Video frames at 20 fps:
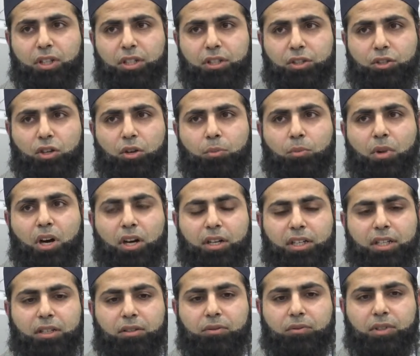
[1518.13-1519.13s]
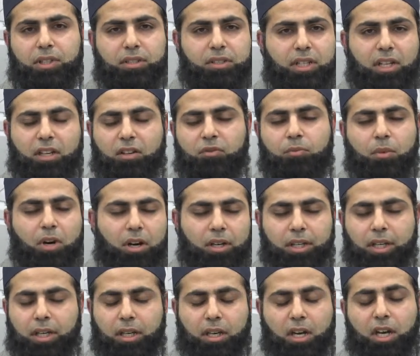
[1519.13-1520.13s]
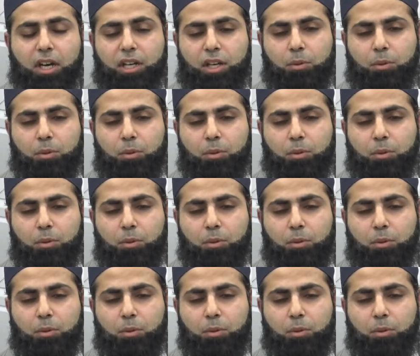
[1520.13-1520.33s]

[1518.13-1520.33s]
and you're not marking for the sake of marking.